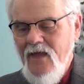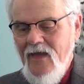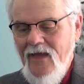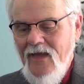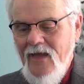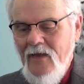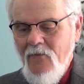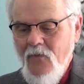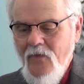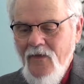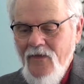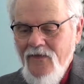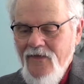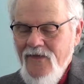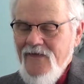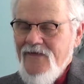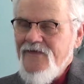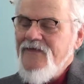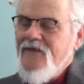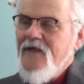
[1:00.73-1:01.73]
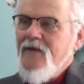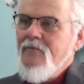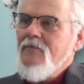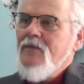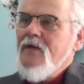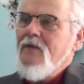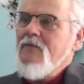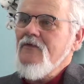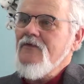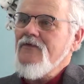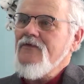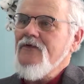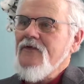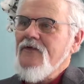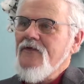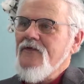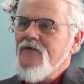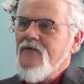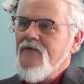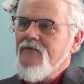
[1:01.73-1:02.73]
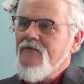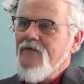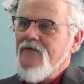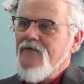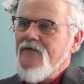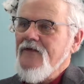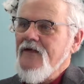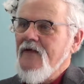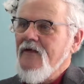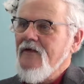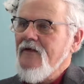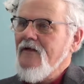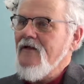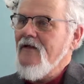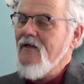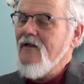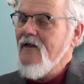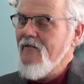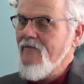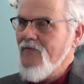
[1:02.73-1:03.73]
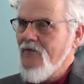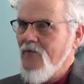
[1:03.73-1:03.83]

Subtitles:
And when this thing bubbles to the surface in a loved